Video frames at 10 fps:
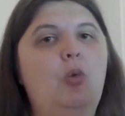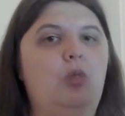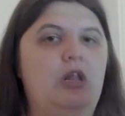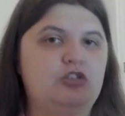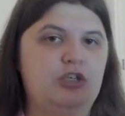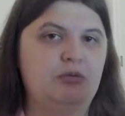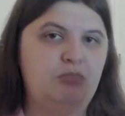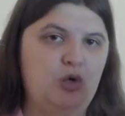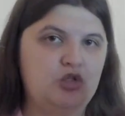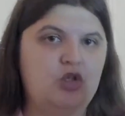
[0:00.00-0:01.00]
will actually get
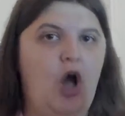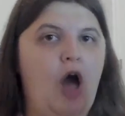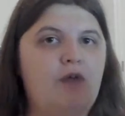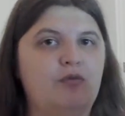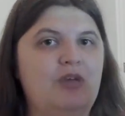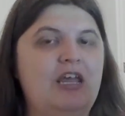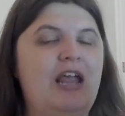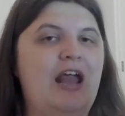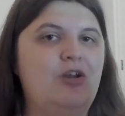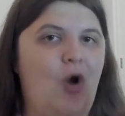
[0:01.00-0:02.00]
pushed off of
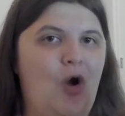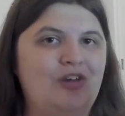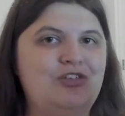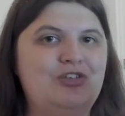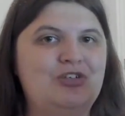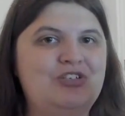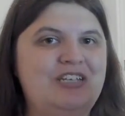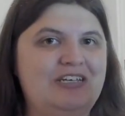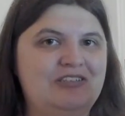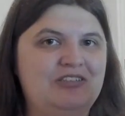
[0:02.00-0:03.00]
it and onto your
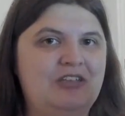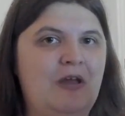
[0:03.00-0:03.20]
disk.